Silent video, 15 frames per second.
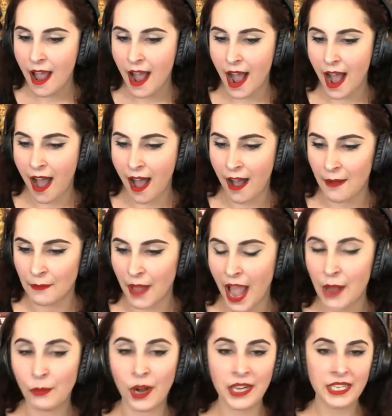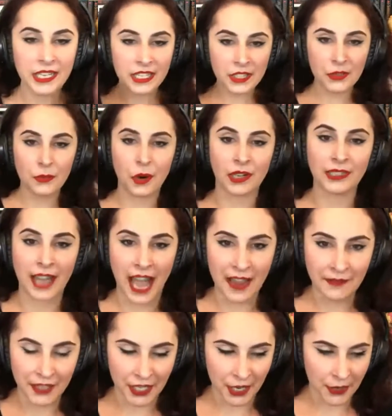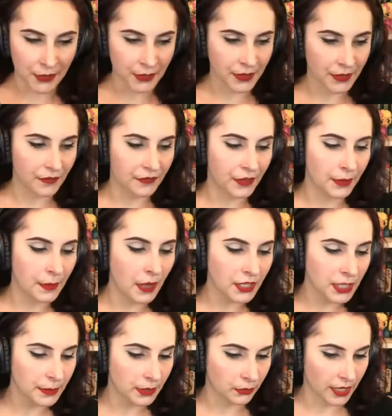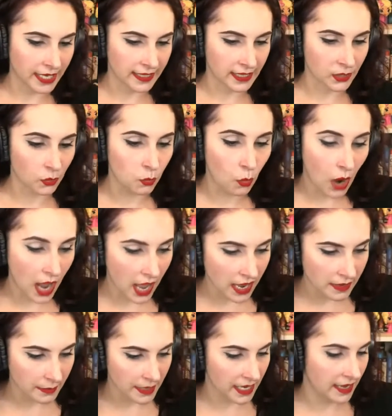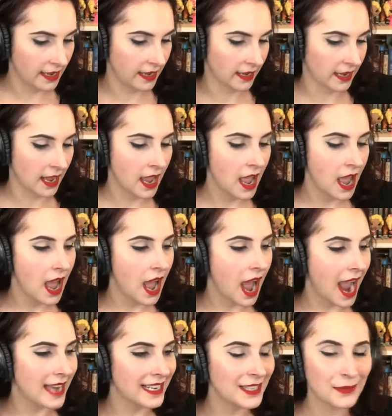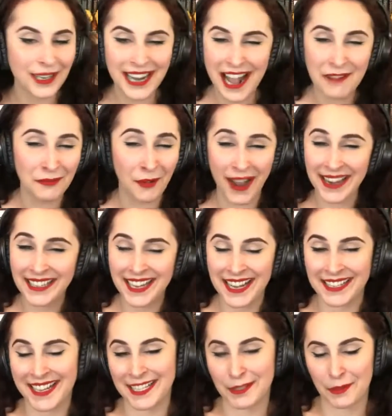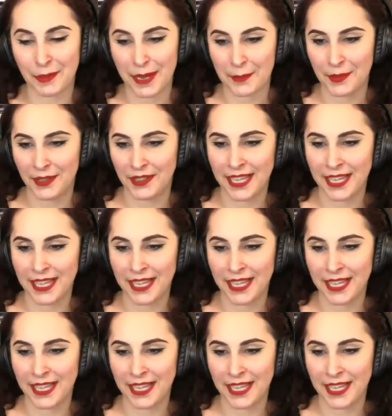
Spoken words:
I want to do more live shows for multiple reasons. One being, I just want to have wine tastings with people.